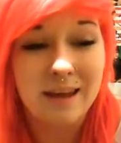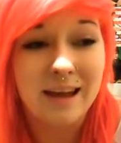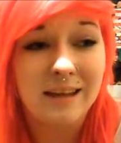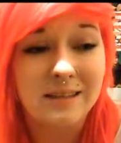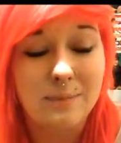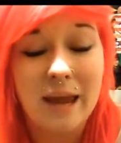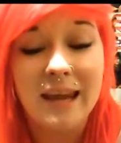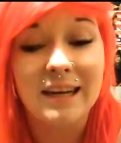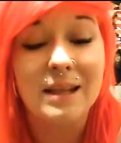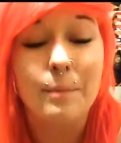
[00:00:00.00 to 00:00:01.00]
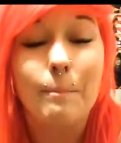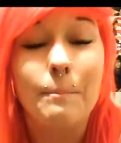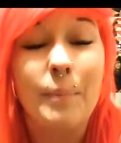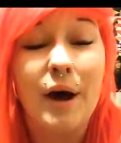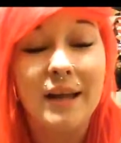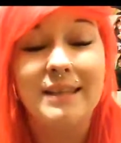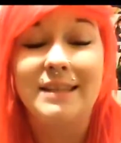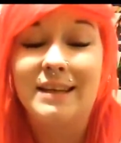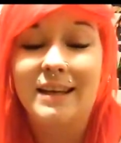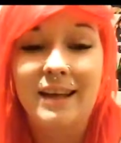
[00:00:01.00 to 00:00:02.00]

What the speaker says: Yeah, it's a pain in the butt